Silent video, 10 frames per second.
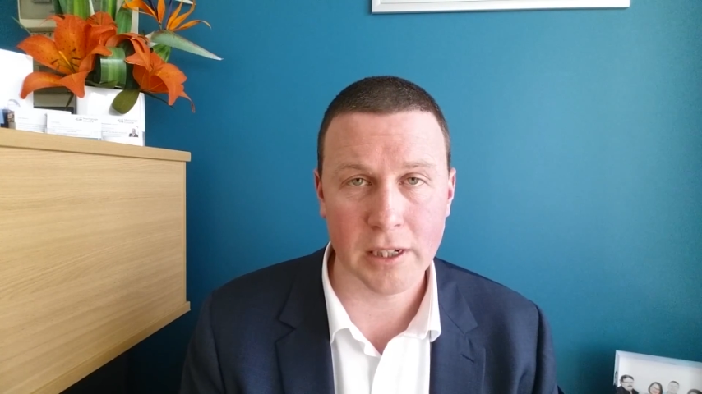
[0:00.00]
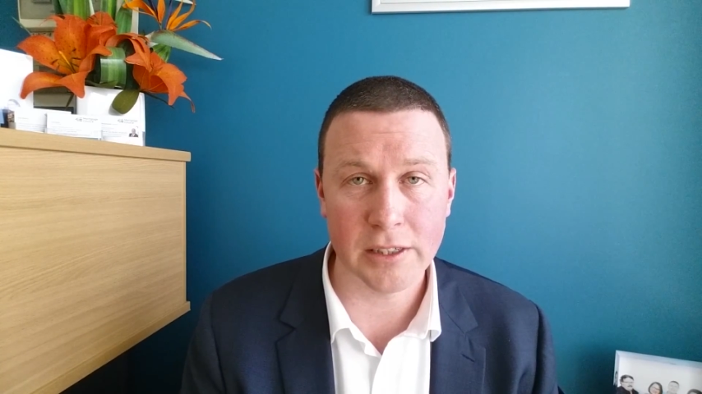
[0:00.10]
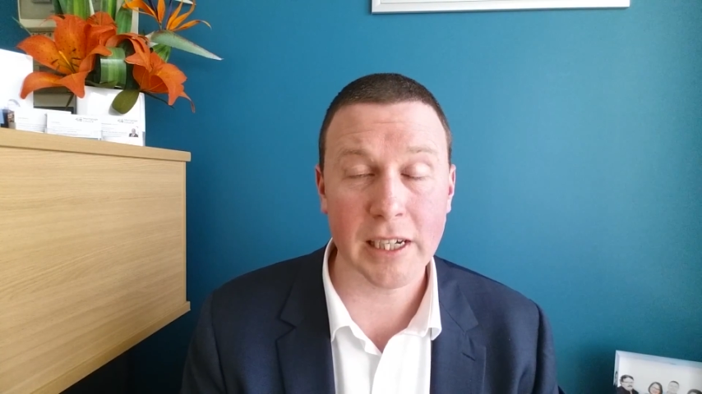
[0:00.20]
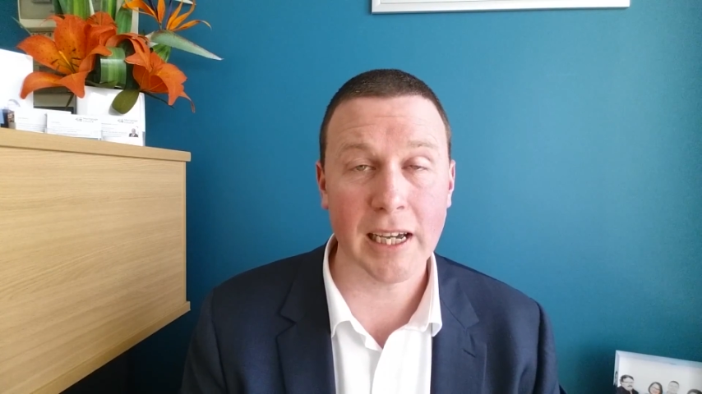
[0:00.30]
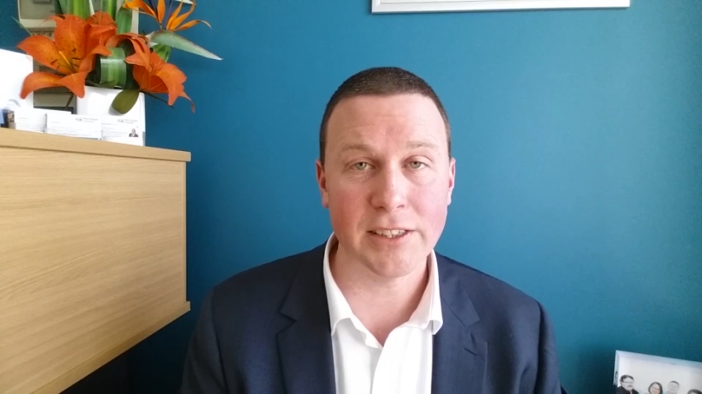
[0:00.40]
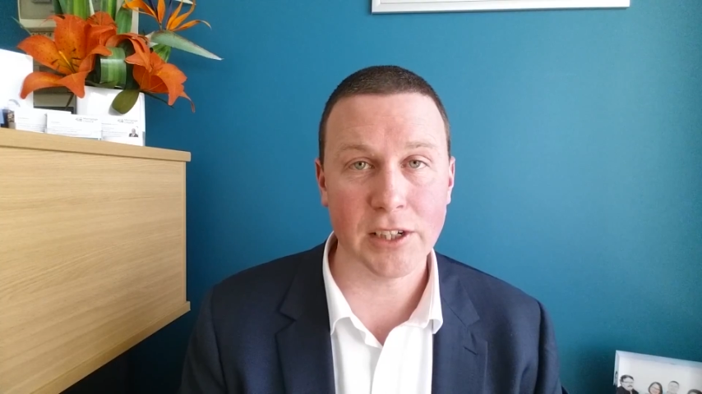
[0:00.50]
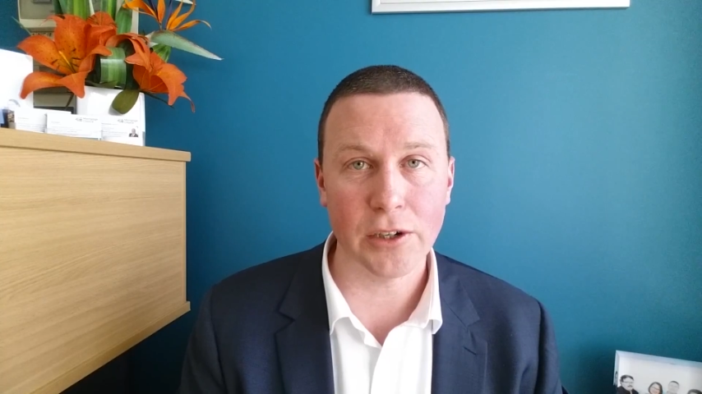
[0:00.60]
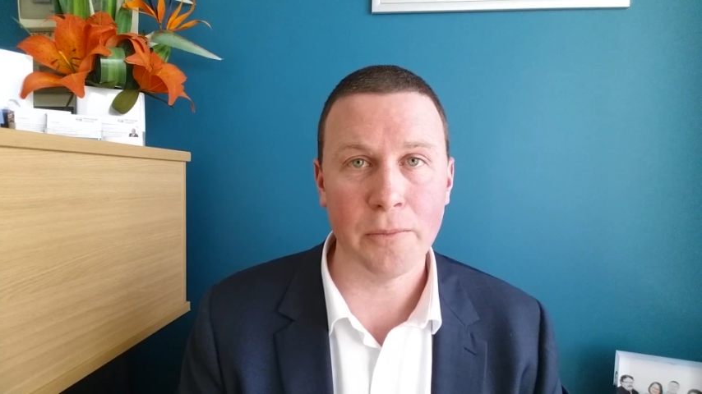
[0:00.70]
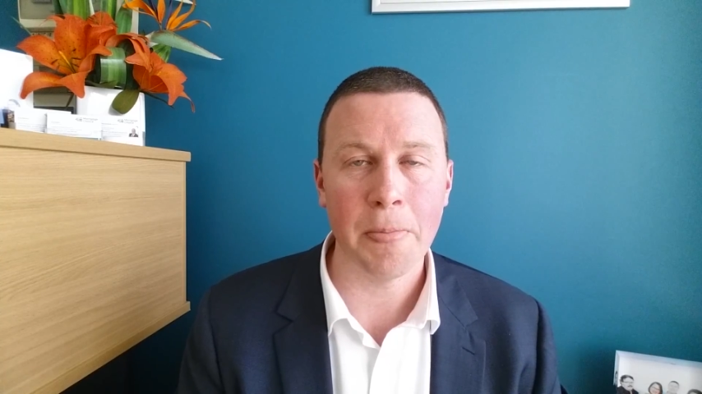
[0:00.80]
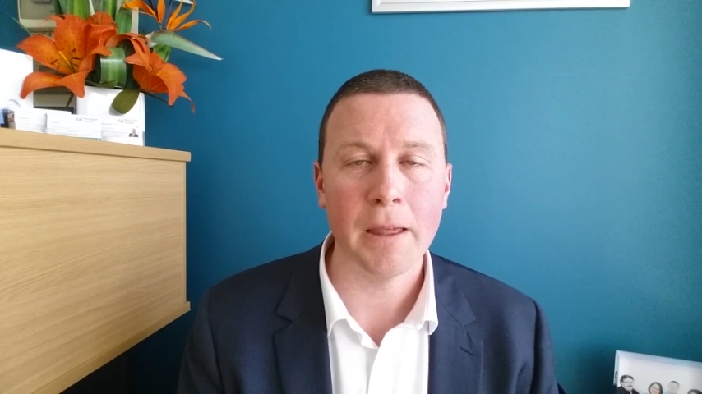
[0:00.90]
decades
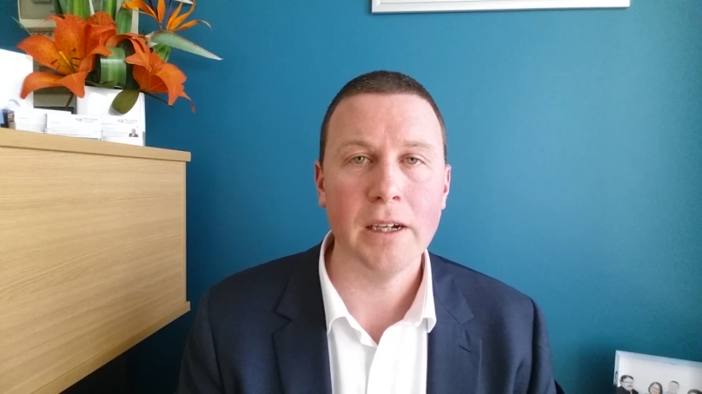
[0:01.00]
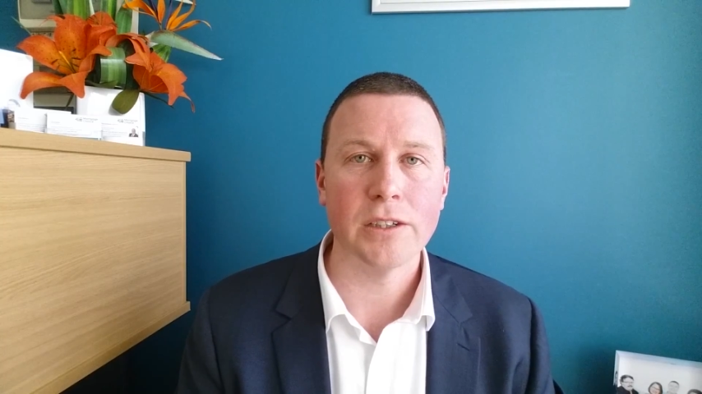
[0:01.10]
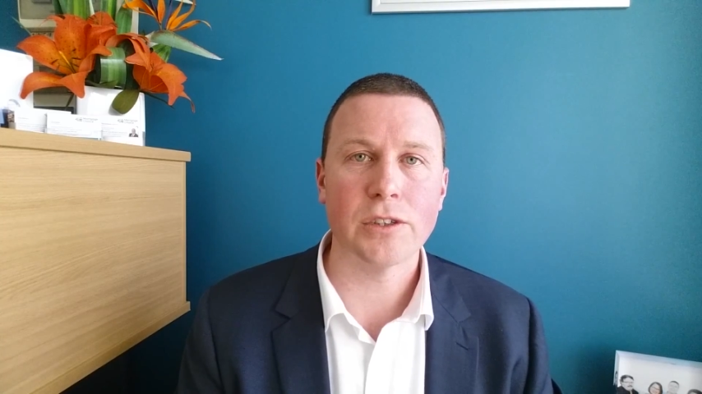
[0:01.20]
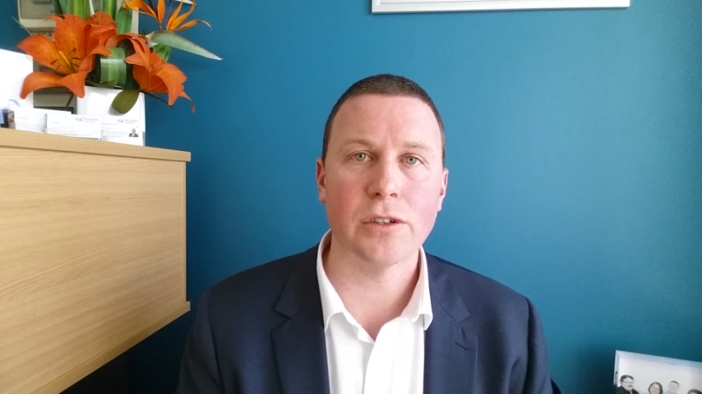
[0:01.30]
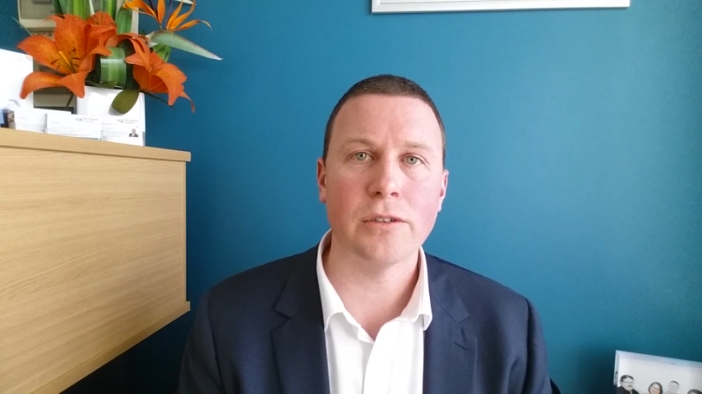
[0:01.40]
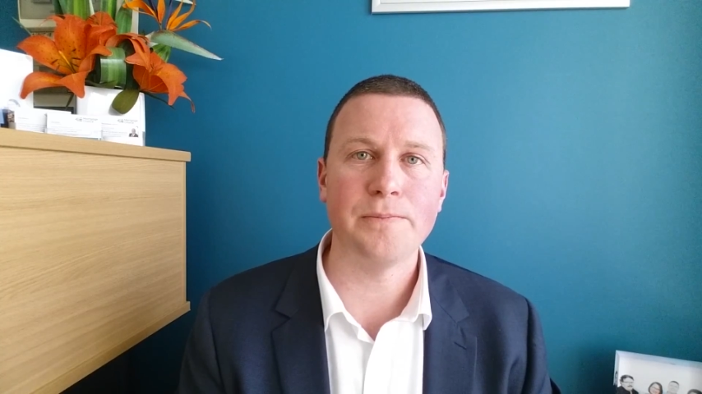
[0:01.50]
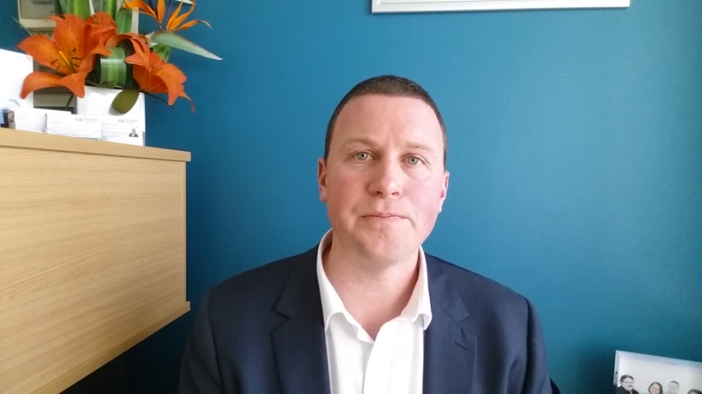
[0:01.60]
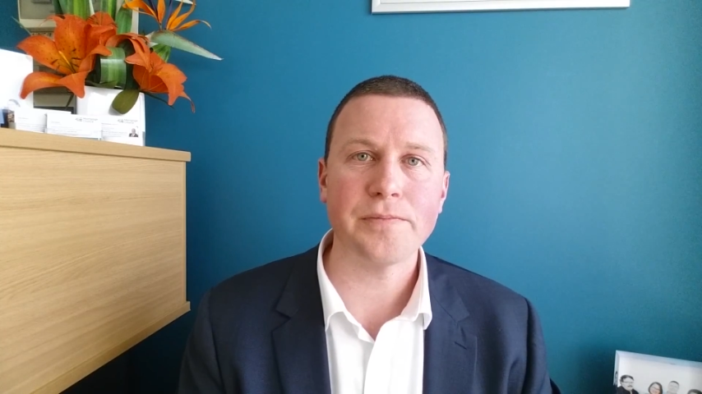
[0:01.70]
ago. So